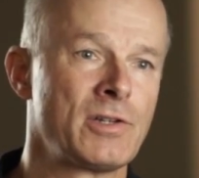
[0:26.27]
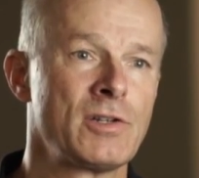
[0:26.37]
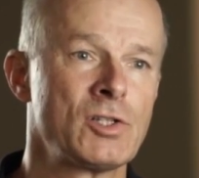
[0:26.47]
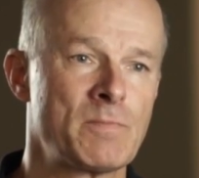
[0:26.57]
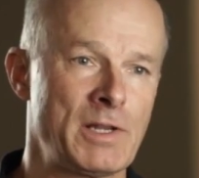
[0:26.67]

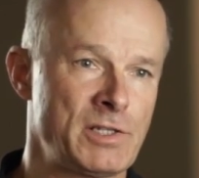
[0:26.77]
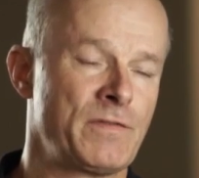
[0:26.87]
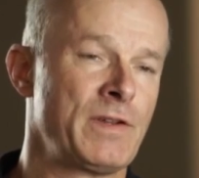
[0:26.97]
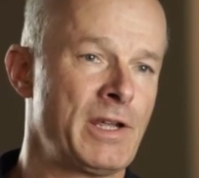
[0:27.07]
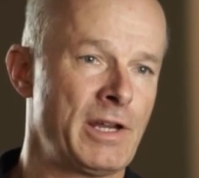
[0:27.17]

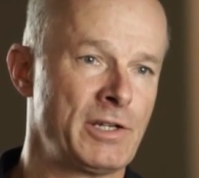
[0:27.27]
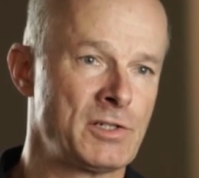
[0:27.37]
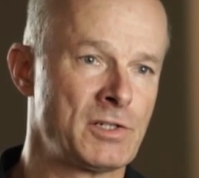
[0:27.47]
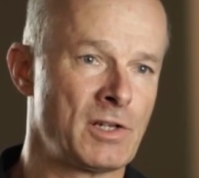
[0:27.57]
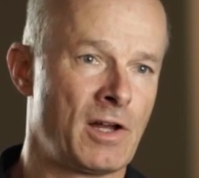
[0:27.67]

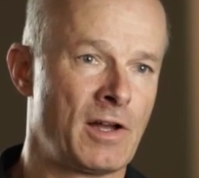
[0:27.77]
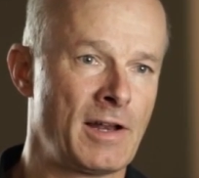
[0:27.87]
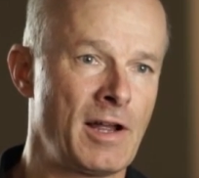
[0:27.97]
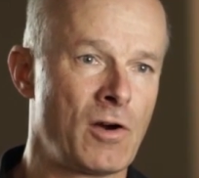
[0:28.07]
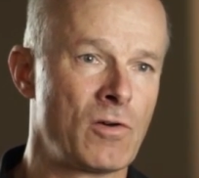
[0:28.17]
specifications on
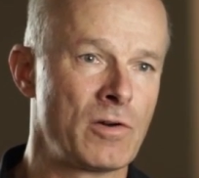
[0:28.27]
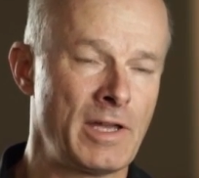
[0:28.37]
how